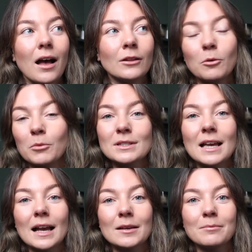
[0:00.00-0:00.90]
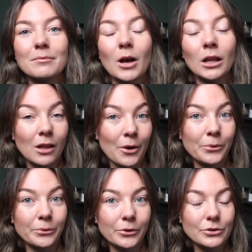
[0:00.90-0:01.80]
a lot more time
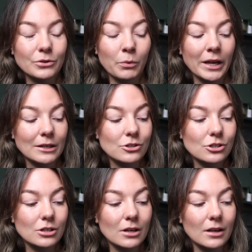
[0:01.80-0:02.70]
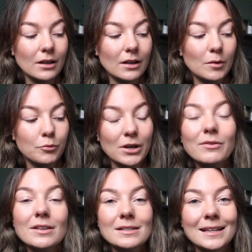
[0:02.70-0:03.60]
alone, which
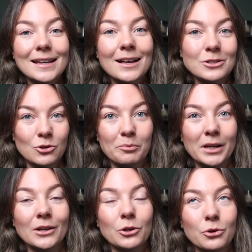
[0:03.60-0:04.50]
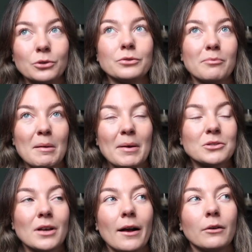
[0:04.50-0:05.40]
previously has not been good for my
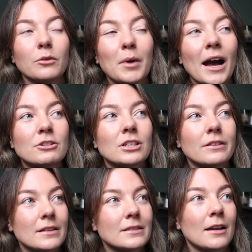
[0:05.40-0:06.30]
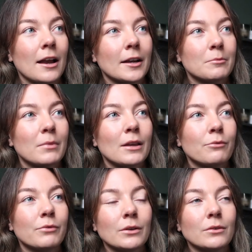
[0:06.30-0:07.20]
mental health, but actually this time it
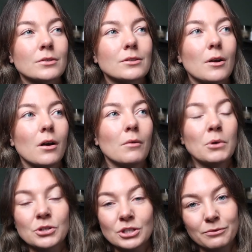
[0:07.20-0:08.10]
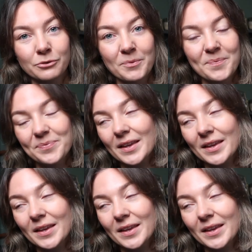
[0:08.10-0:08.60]
feels much different.